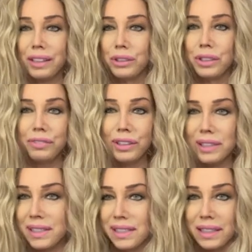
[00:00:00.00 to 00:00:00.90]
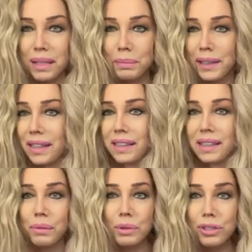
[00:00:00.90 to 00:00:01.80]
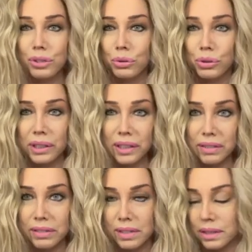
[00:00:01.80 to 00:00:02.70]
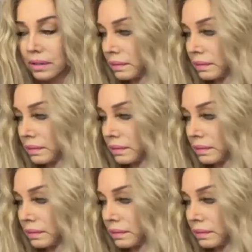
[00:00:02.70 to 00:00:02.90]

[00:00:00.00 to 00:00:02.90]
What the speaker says: you're never gonna see him again anyway, so who cares?